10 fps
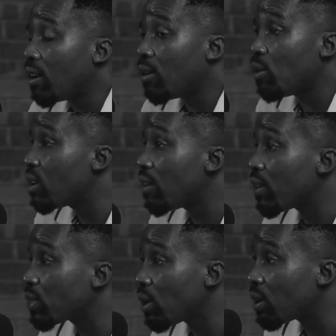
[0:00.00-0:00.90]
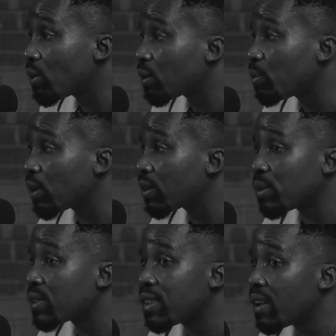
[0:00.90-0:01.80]
We never thought it was possible.
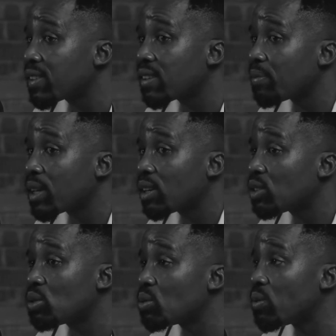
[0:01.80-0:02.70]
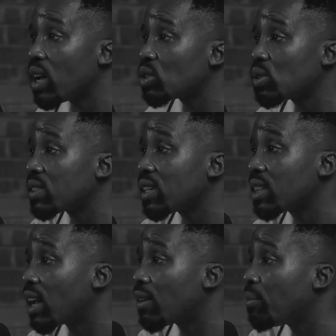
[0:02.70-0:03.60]
It's never something that you actually sat
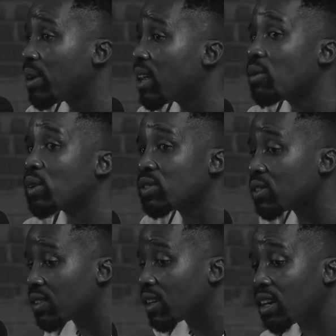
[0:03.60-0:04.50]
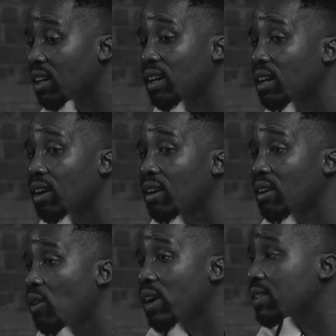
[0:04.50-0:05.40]
down and planned. It was just a
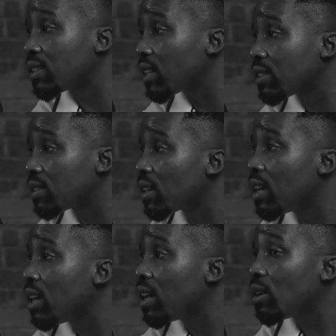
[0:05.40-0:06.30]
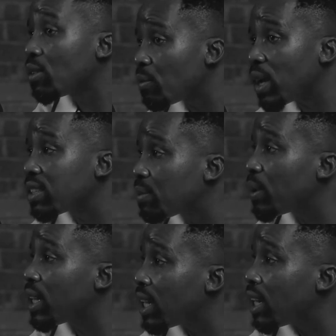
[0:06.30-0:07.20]
coincidence. You met
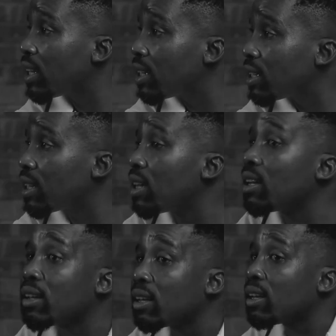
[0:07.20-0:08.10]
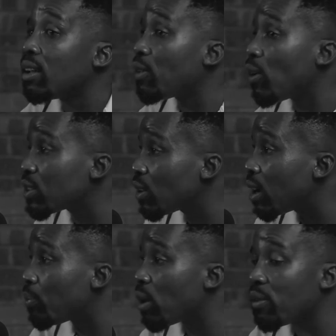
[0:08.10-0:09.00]
Spindle, and if I was not
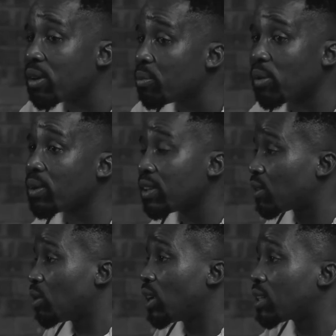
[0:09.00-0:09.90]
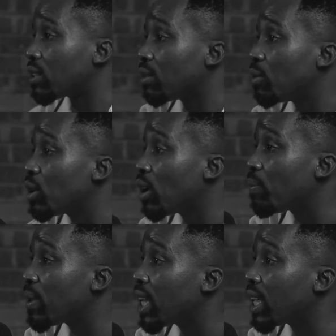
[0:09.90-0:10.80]
a boyfriend, probably this would
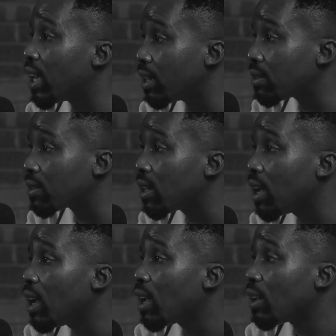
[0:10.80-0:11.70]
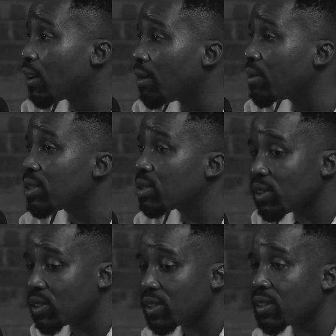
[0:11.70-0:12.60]
not be the case. You know what I mean? So
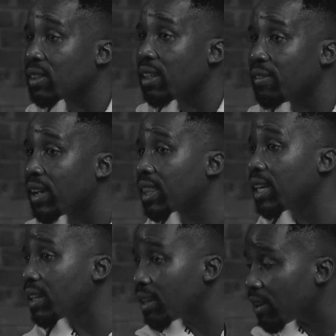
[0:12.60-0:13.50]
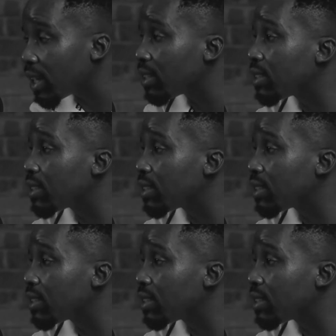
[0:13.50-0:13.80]
it's just the fact that, okay,